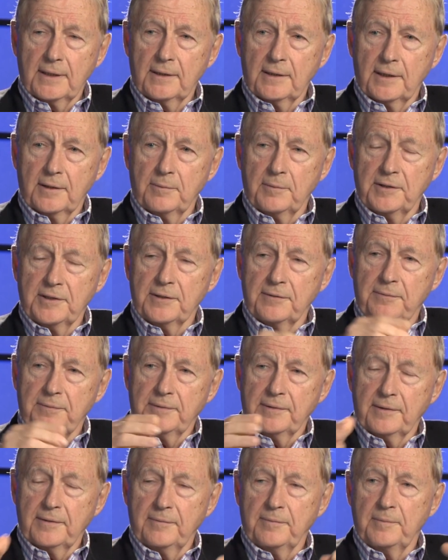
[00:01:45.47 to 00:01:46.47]
In other words, if
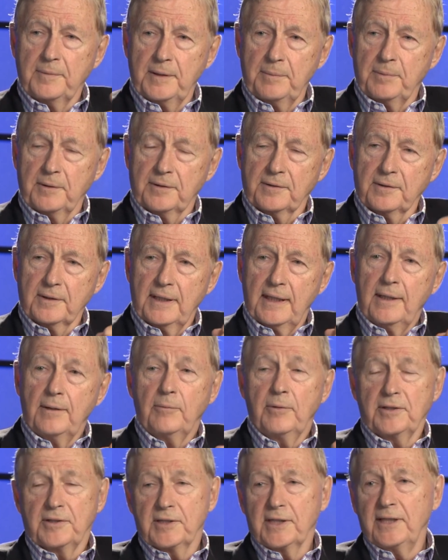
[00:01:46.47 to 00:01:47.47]
people,
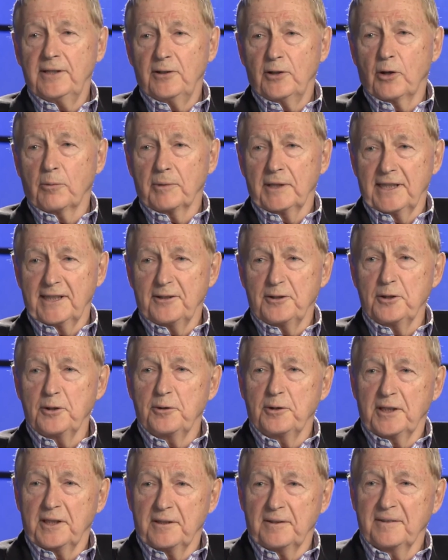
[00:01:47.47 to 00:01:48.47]
which they normally
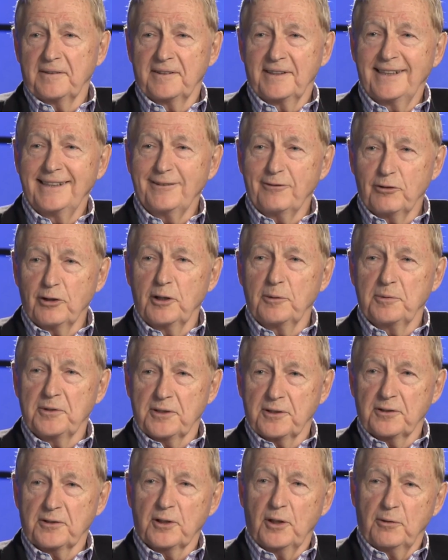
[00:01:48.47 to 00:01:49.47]
do in
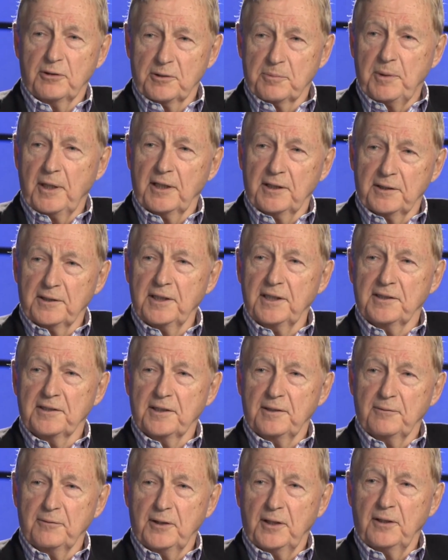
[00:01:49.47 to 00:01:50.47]
groups, there's always
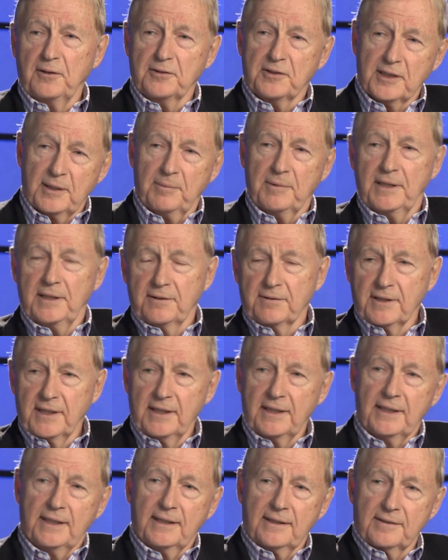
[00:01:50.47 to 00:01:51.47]
politics involved, somebody
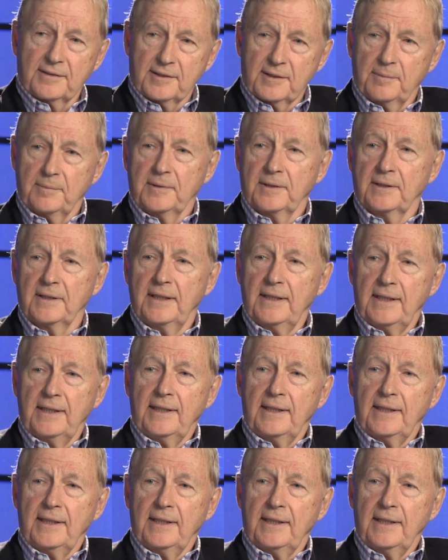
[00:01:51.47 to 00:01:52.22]
trying to get somewhere